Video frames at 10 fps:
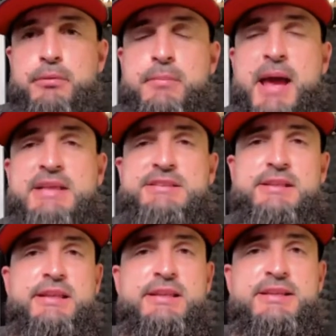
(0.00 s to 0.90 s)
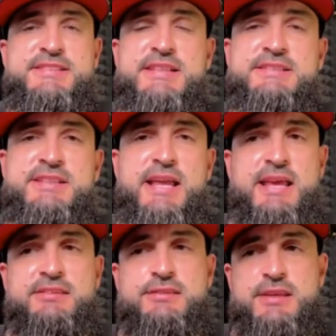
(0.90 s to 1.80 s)
masculine in the sense that
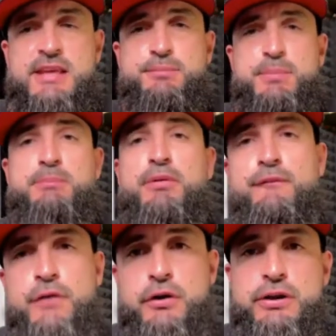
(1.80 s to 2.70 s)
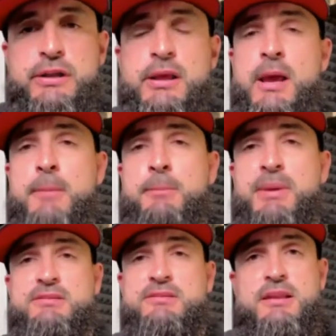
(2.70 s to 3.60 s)
it's been perverted
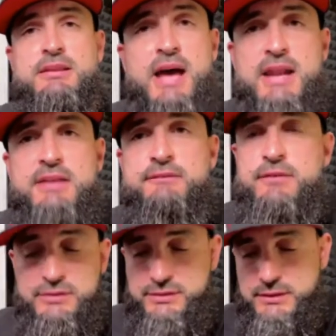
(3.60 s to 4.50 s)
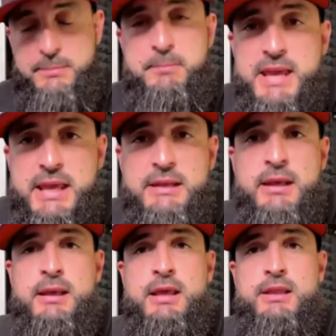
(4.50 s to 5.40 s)
because a lot of the men
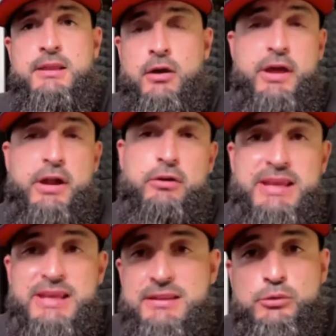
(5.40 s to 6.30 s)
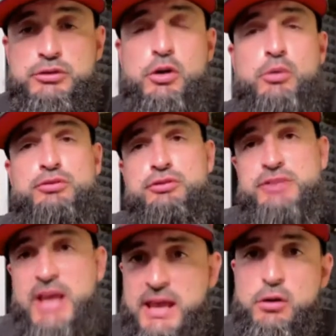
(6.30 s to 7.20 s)
that are in those
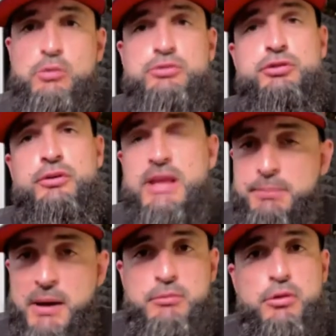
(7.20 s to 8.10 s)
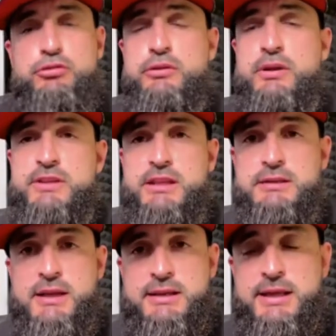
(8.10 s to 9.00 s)
cultures, gang culture and hip hop culture and
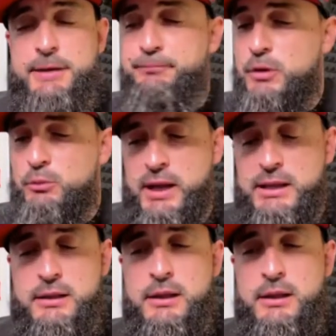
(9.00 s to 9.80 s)
everything like that, right?